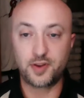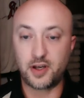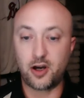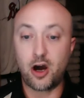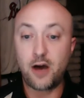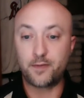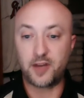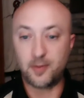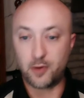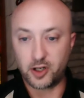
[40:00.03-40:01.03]

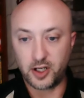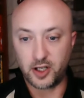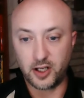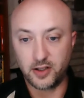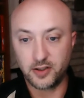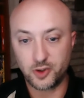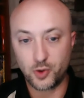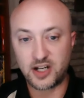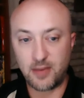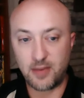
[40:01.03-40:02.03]
offline marketing,
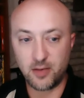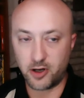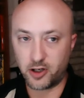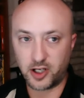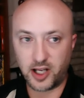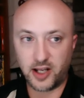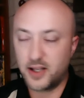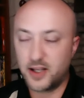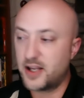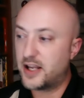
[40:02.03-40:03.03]
direct mail marketing.
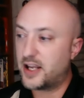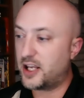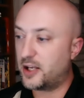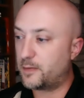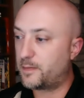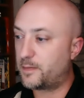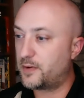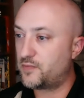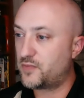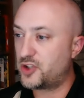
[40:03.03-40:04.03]
If
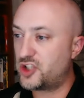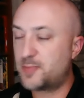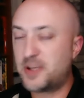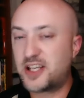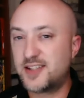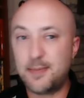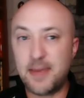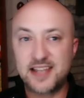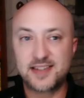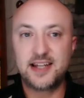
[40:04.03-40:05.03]
just because he
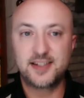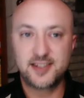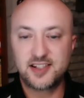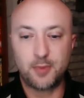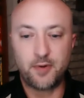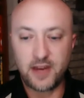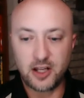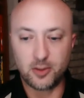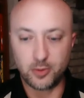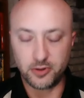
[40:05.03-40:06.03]
makes that system
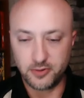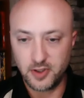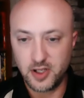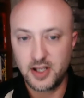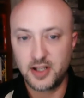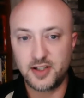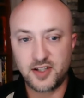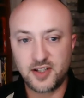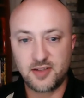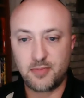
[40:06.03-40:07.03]
available
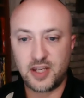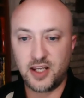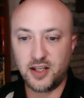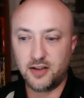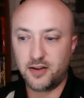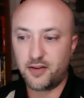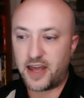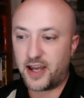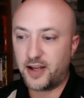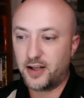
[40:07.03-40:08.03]
doesn't mean
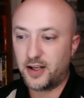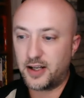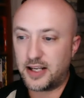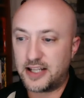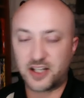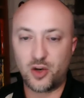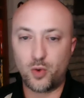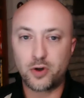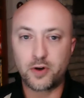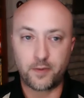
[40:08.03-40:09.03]
that it's going to
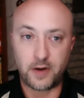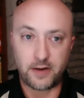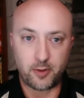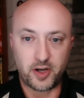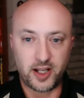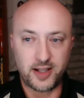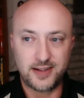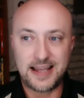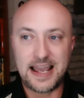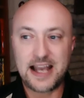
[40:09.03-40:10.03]
work for everybody.
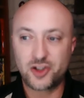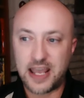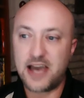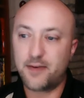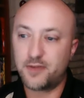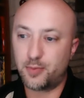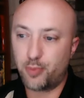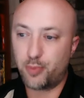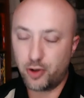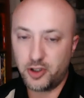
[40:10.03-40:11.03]
They actually have to
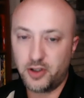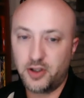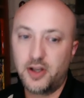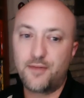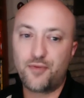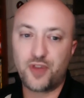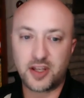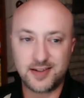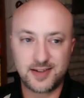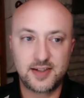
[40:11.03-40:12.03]
put the
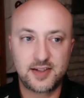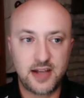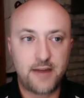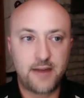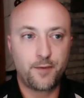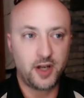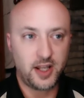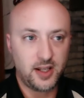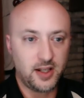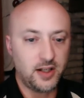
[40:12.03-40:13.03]
consistent effort
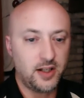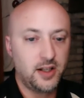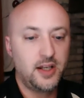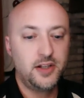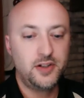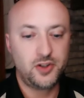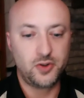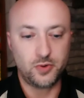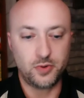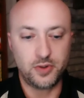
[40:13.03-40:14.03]
in
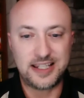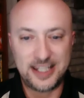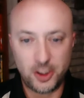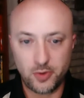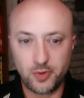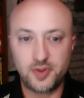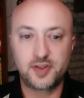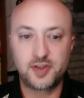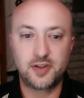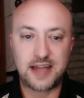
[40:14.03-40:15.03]
to
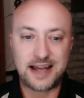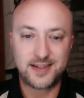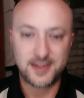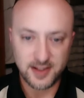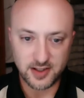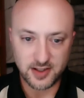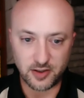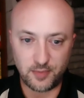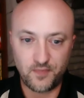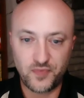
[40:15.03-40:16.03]
use that
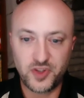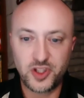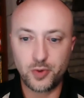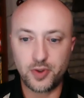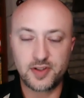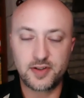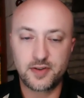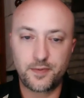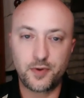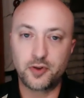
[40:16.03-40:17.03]
system to its
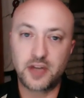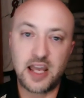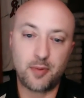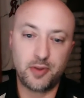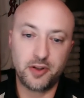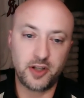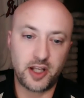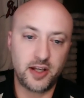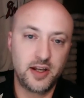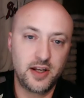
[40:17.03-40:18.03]
full
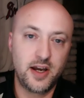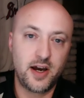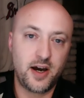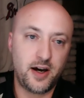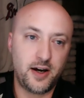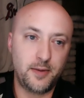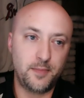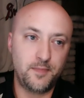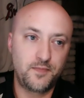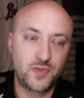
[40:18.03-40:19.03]
capability.
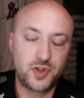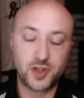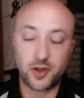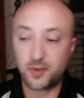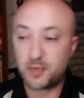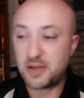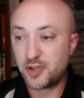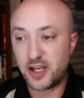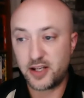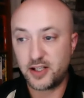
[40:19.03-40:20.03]
So the people
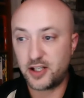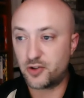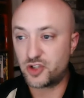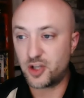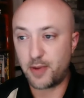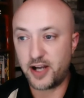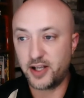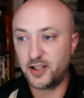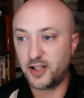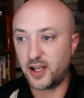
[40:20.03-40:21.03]
that jump on
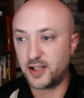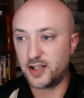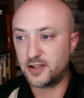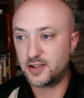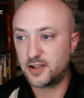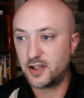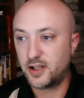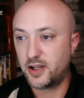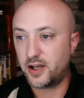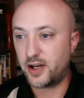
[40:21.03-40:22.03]
it and
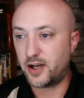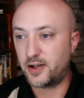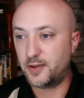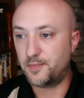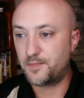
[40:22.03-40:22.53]
um,